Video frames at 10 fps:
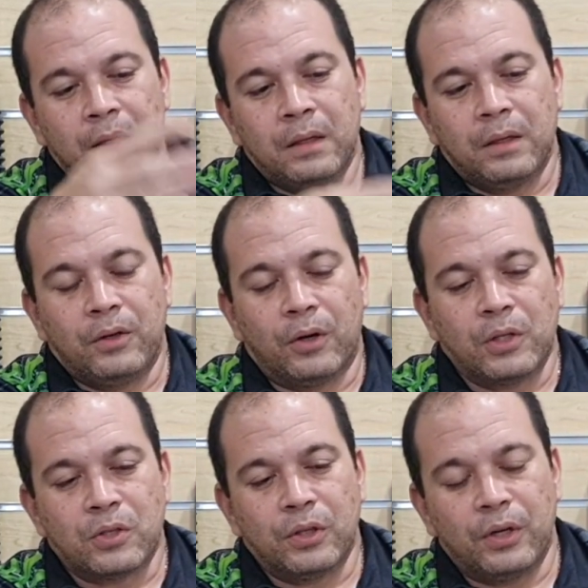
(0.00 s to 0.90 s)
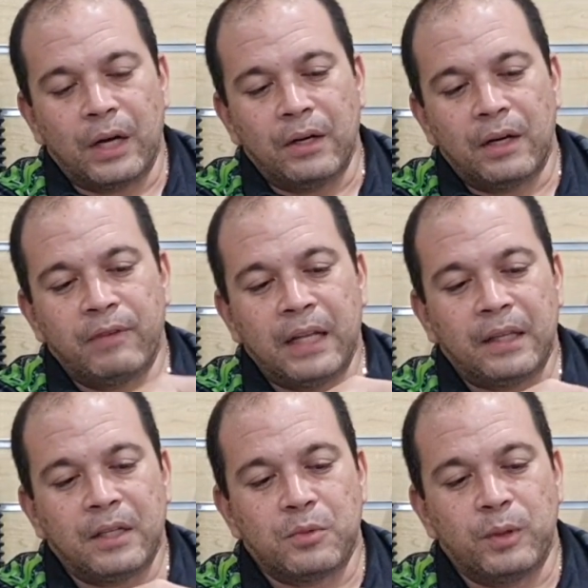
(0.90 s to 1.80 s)
Your other
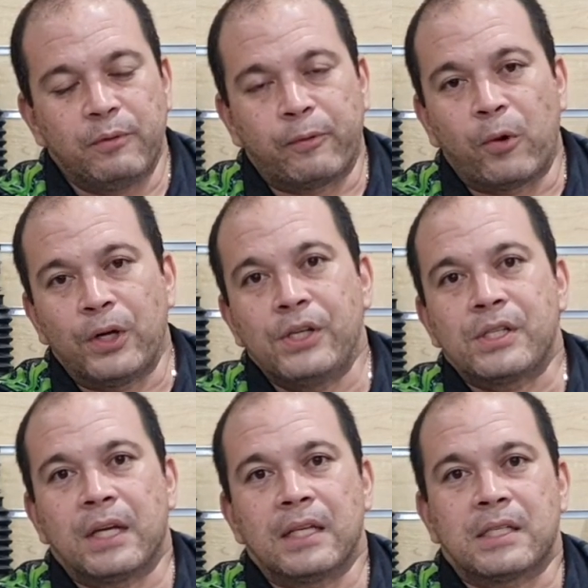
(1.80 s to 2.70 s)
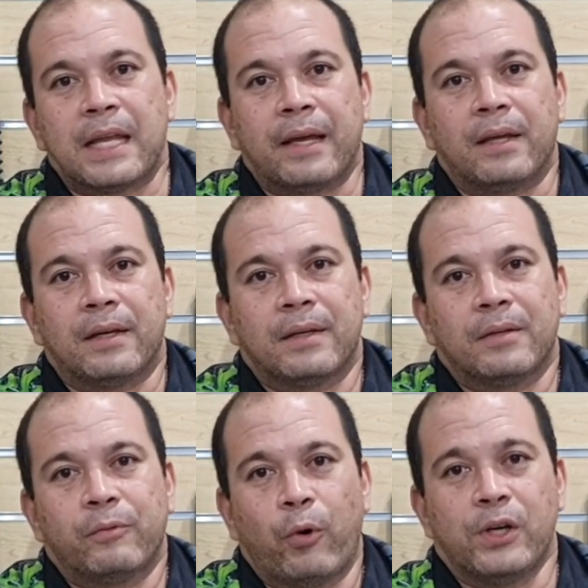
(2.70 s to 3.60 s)
advantage with forged, as like
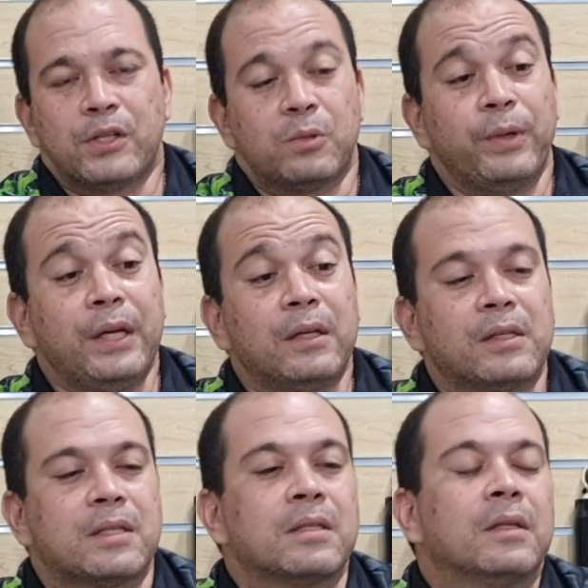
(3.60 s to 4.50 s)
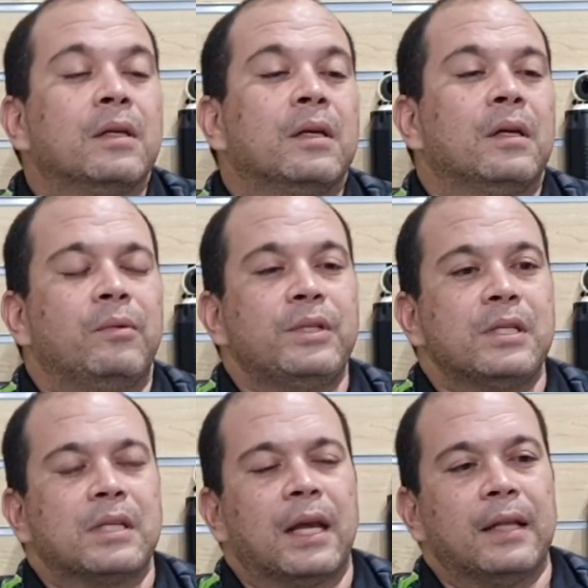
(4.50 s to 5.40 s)
forged wheels, which
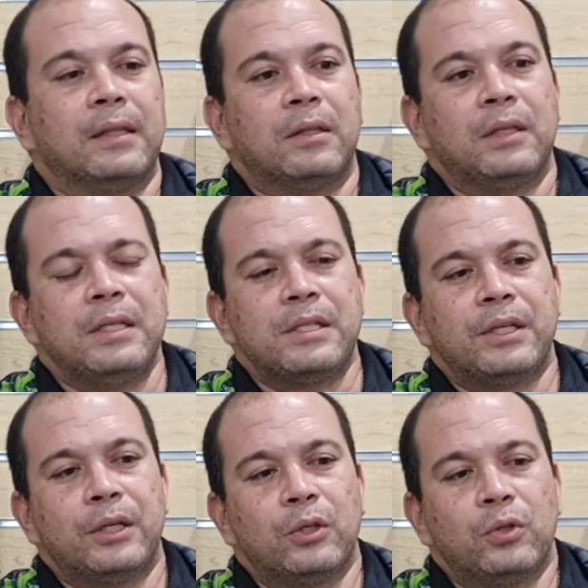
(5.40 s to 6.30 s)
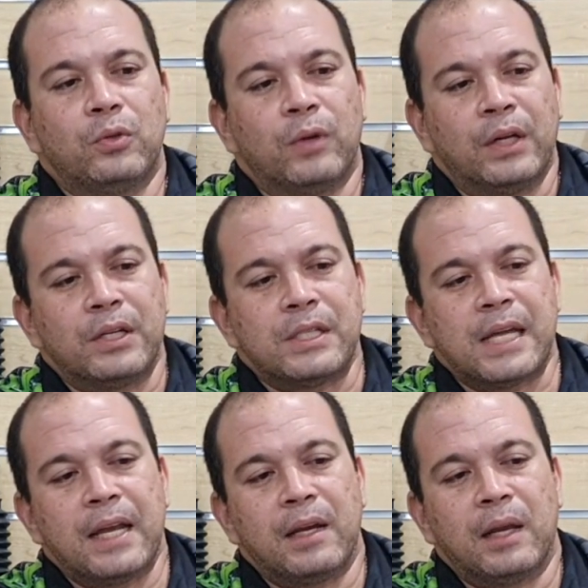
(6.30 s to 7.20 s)
is a lot easier to
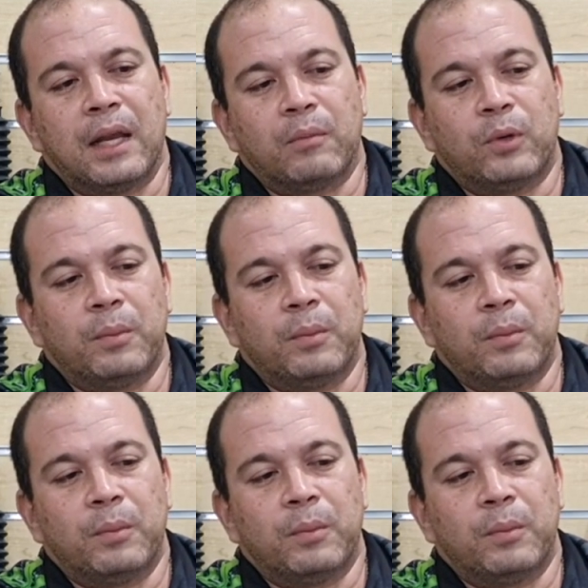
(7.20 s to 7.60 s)
understand and a lot